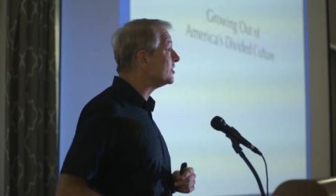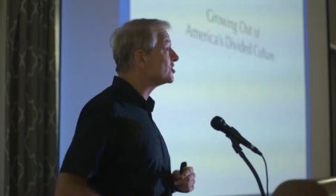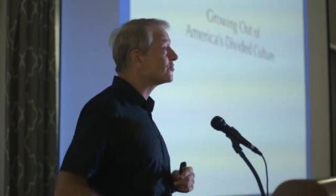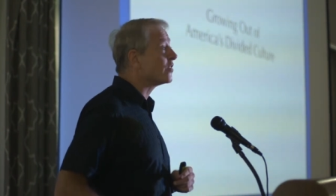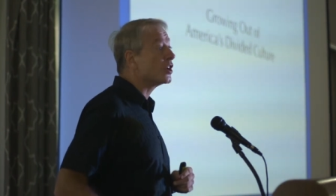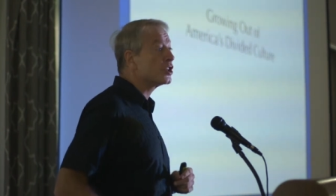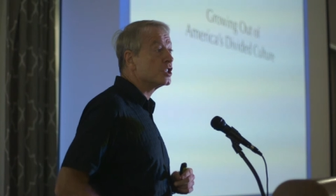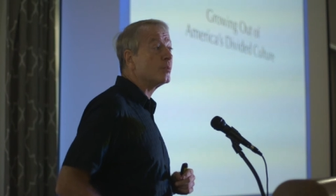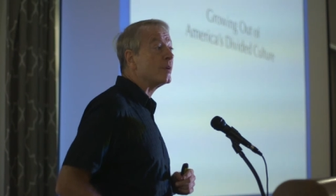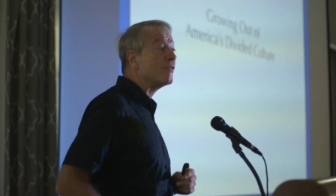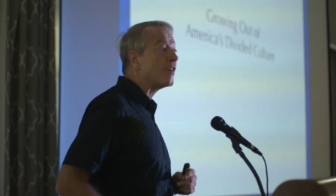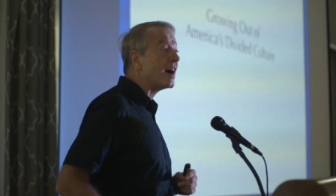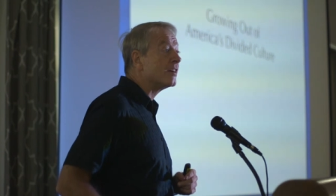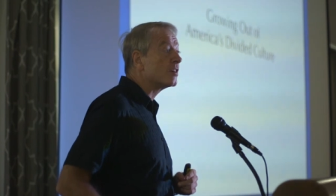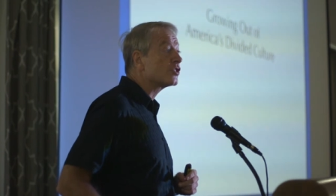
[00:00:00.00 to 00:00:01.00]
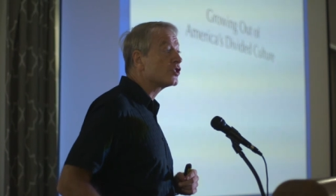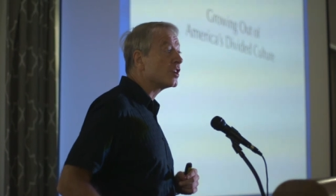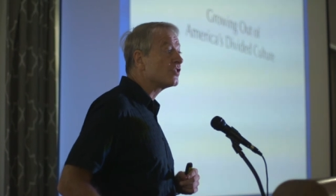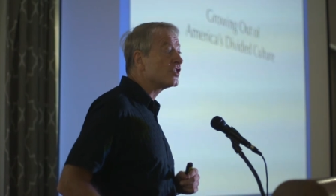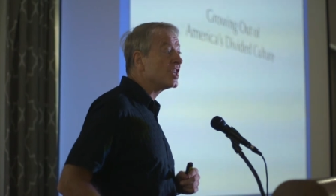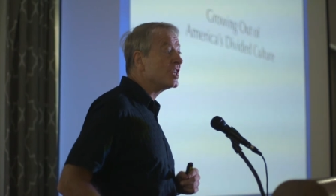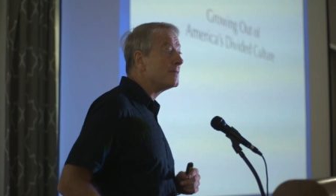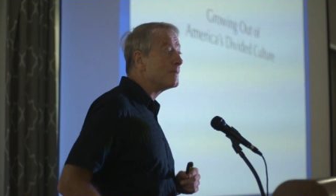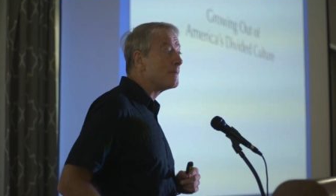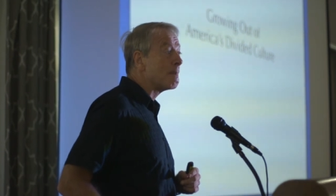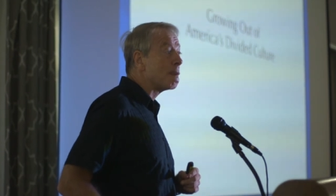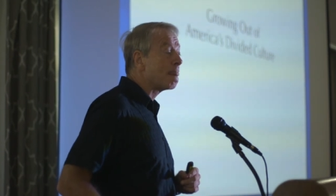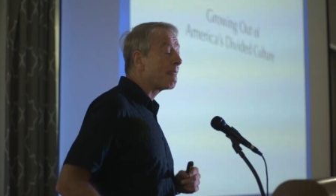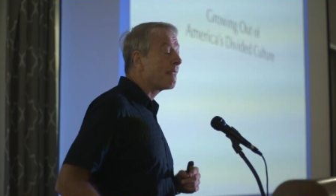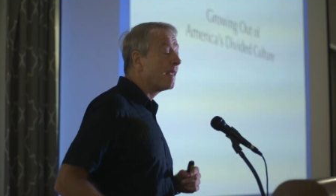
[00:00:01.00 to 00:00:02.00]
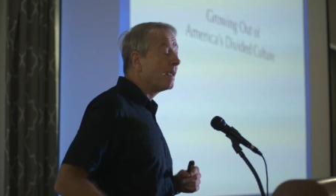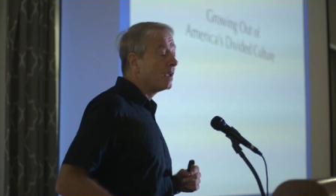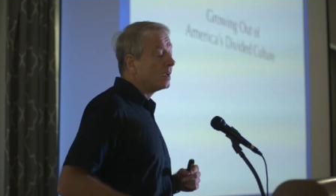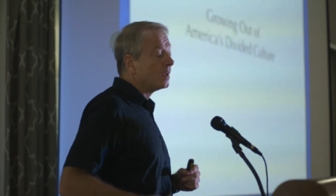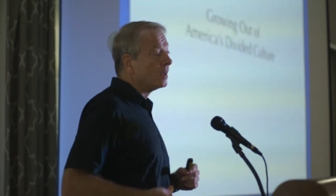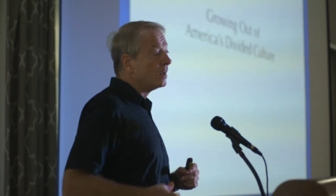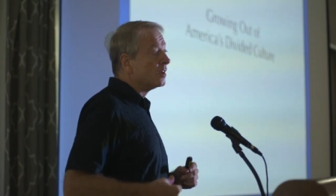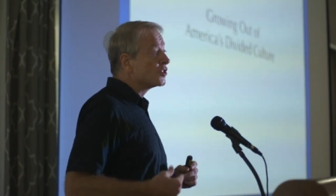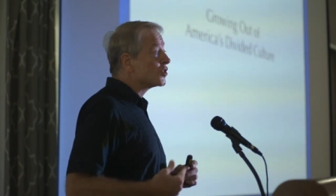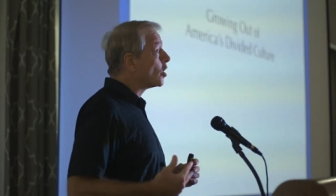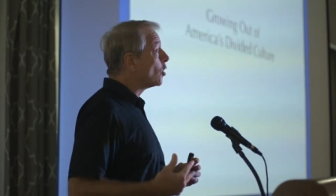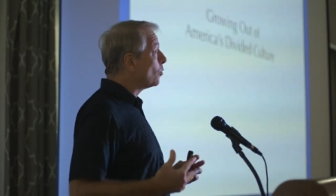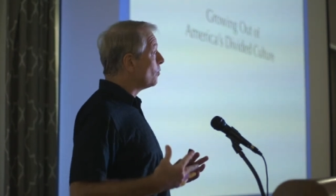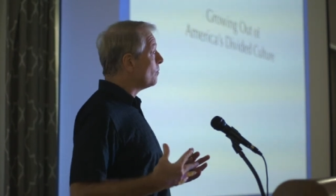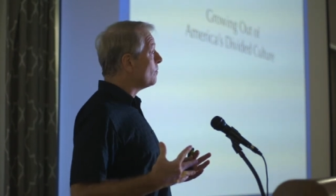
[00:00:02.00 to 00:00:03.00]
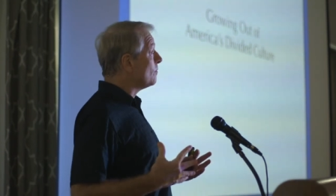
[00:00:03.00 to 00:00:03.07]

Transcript: dysfunction that we find ourselves in. So